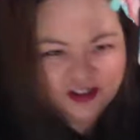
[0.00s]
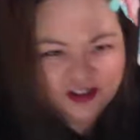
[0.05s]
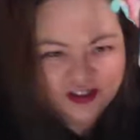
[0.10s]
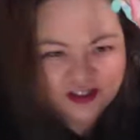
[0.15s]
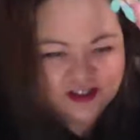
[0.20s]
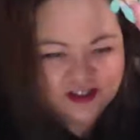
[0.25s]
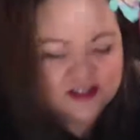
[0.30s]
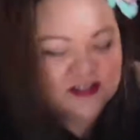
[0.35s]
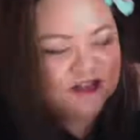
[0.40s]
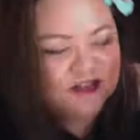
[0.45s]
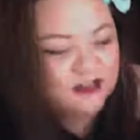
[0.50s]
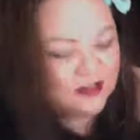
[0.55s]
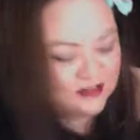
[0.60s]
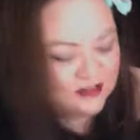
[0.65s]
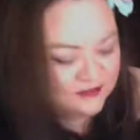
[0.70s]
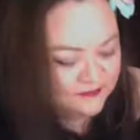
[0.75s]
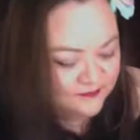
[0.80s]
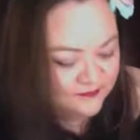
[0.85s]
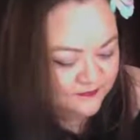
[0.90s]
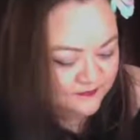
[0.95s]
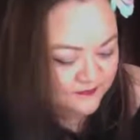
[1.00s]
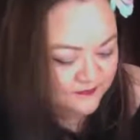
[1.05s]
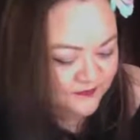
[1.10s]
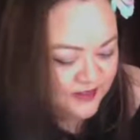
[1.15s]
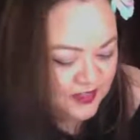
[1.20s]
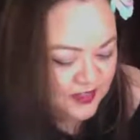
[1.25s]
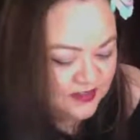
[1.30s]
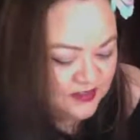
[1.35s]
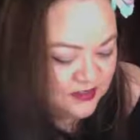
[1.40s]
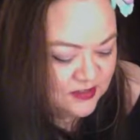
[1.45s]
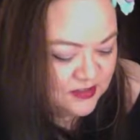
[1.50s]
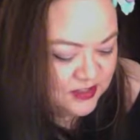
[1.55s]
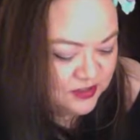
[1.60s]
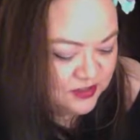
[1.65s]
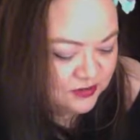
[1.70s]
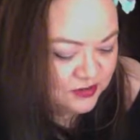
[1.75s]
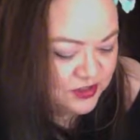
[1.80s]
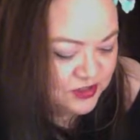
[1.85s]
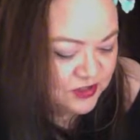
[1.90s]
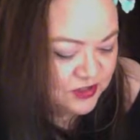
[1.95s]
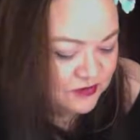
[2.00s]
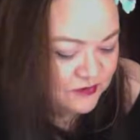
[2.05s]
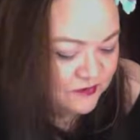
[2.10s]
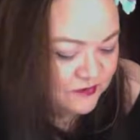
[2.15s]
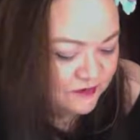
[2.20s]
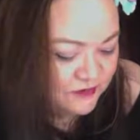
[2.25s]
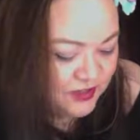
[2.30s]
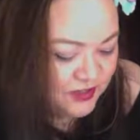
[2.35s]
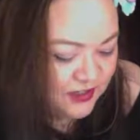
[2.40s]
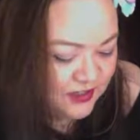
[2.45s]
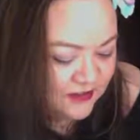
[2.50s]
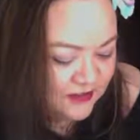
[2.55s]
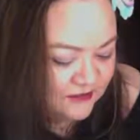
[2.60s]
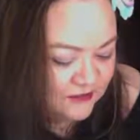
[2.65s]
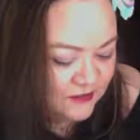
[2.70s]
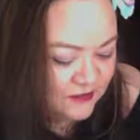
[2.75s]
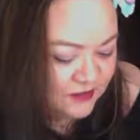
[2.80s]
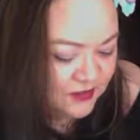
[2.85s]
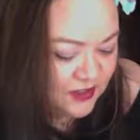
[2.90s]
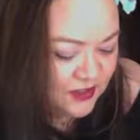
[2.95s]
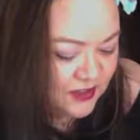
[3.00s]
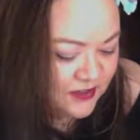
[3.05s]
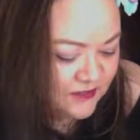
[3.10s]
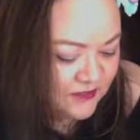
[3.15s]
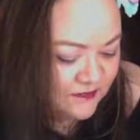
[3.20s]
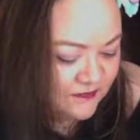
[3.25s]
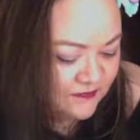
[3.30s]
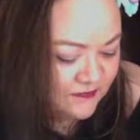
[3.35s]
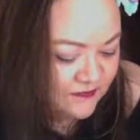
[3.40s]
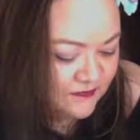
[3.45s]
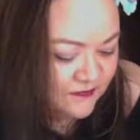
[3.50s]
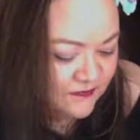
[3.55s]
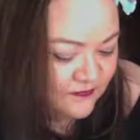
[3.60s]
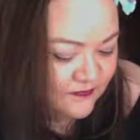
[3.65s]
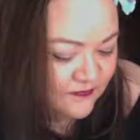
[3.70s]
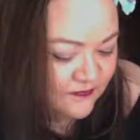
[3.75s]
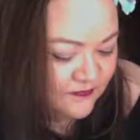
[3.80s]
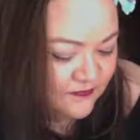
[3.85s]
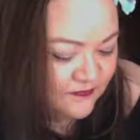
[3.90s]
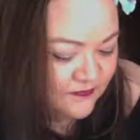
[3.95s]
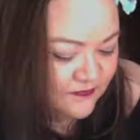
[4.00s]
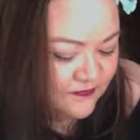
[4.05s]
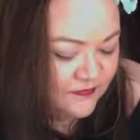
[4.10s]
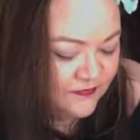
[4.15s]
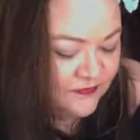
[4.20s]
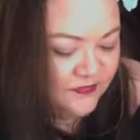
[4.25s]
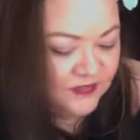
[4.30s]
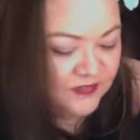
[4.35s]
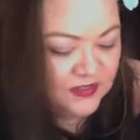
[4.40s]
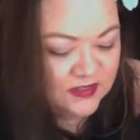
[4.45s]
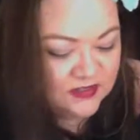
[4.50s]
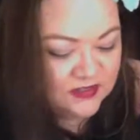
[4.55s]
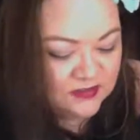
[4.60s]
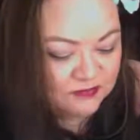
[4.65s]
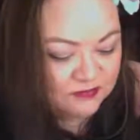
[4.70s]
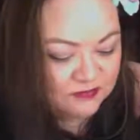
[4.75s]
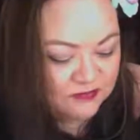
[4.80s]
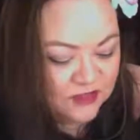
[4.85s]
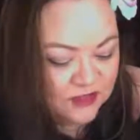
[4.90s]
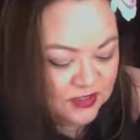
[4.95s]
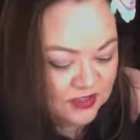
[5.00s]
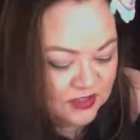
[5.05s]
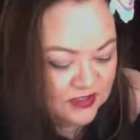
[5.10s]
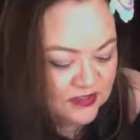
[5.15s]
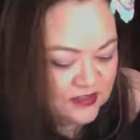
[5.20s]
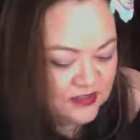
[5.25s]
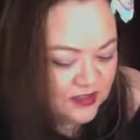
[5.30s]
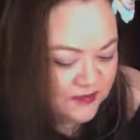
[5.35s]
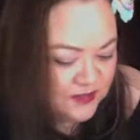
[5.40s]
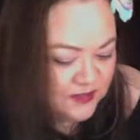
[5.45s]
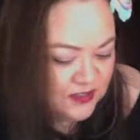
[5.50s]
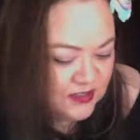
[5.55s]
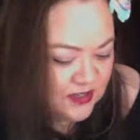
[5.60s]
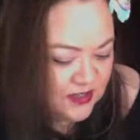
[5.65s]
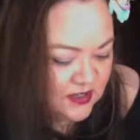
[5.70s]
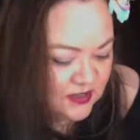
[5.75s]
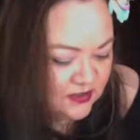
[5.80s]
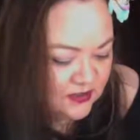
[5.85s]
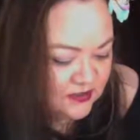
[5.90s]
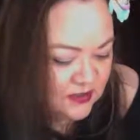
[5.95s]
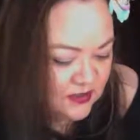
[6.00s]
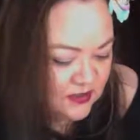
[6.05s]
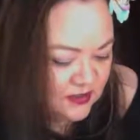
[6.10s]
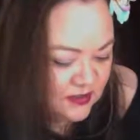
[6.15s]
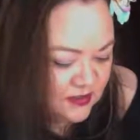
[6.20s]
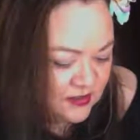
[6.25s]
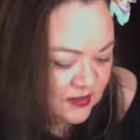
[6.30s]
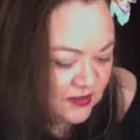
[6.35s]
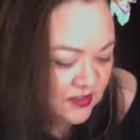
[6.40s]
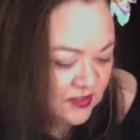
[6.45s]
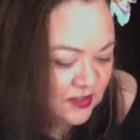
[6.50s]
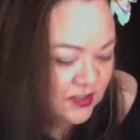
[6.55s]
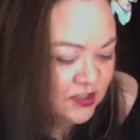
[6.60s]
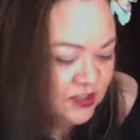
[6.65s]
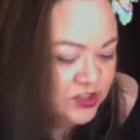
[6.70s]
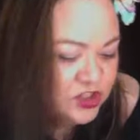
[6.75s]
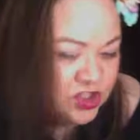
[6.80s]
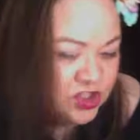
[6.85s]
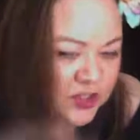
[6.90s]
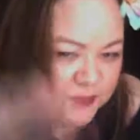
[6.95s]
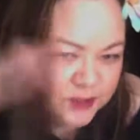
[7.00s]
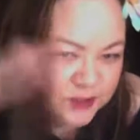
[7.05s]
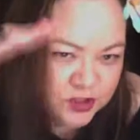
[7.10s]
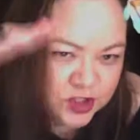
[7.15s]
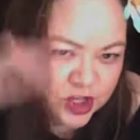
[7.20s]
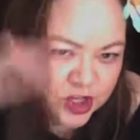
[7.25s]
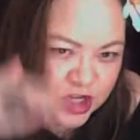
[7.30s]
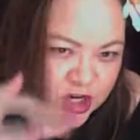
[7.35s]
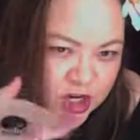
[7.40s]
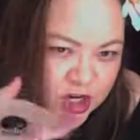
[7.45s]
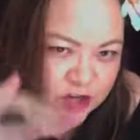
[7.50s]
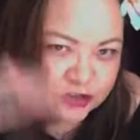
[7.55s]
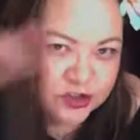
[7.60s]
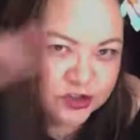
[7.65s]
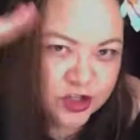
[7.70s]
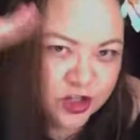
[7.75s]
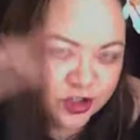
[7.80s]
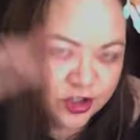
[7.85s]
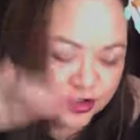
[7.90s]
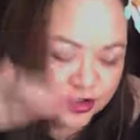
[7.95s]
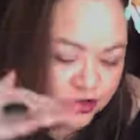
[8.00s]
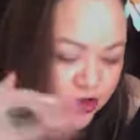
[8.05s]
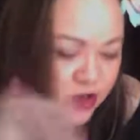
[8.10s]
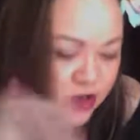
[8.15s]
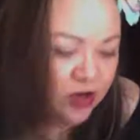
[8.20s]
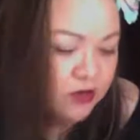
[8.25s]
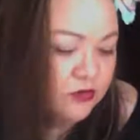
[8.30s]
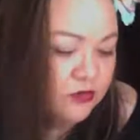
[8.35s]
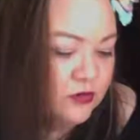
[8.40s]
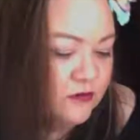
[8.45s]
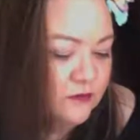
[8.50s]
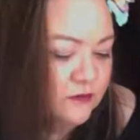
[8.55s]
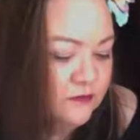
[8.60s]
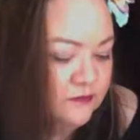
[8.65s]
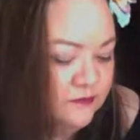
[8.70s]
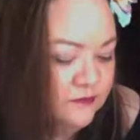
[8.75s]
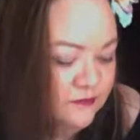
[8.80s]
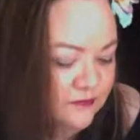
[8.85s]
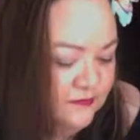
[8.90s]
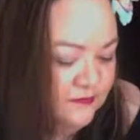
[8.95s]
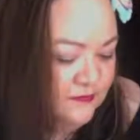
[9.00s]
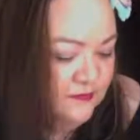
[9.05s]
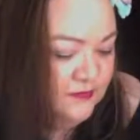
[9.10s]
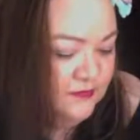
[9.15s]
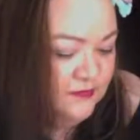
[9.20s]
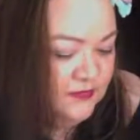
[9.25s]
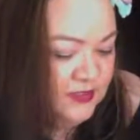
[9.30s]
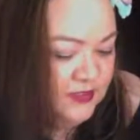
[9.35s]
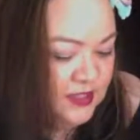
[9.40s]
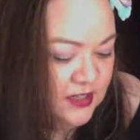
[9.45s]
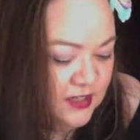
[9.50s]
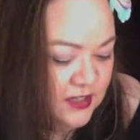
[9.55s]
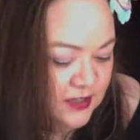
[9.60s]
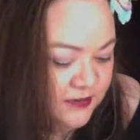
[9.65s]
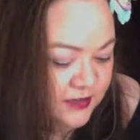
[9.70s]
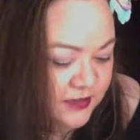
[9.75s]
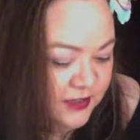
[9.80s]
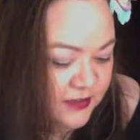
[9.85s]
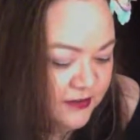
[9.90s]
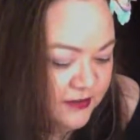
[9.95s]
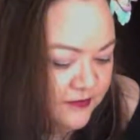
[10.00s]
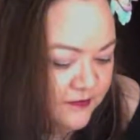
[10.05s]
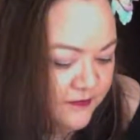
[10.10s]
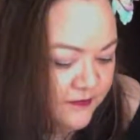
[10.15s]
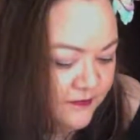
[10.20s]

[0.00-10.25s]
It's not. It's still too freaking. Hold on. Let's really dim it down. Dim it down. Take it down. Okay, here we go.